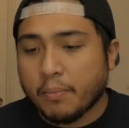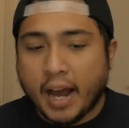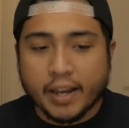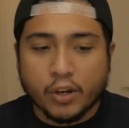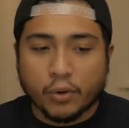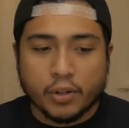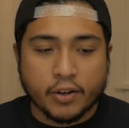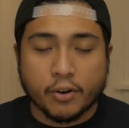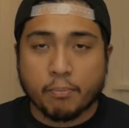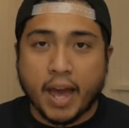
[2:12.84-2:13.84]
I no
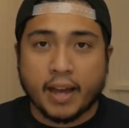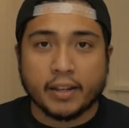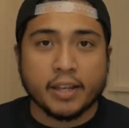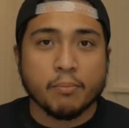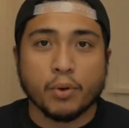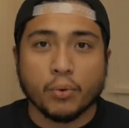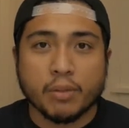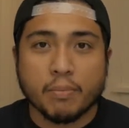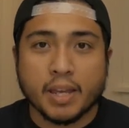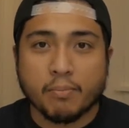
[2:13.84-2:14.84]
longer pack a gimbal
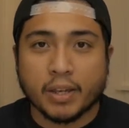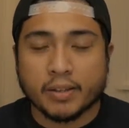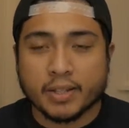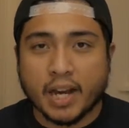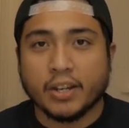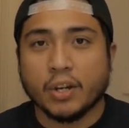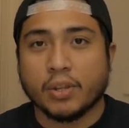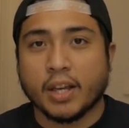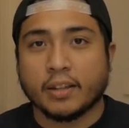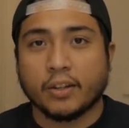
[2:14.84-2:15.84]
with me because I
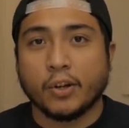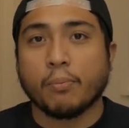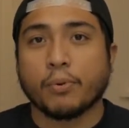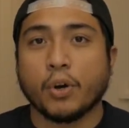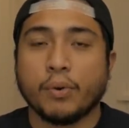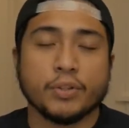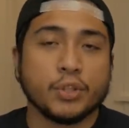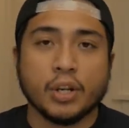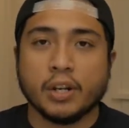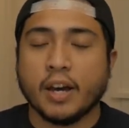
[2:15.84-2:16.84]
know that the GoPro is
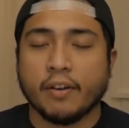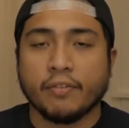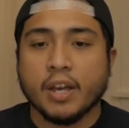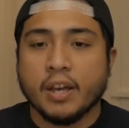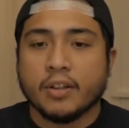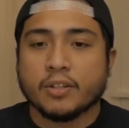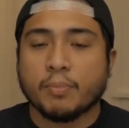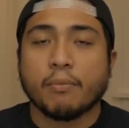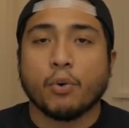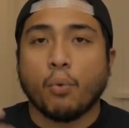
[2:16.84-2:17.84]
good enough to
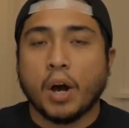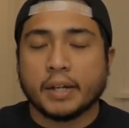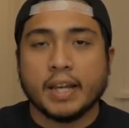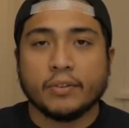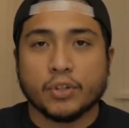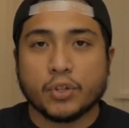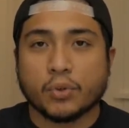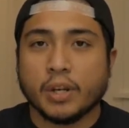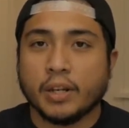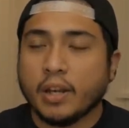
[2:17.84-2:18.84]
be able to walk down the
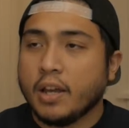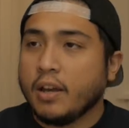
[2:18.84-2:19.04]
street,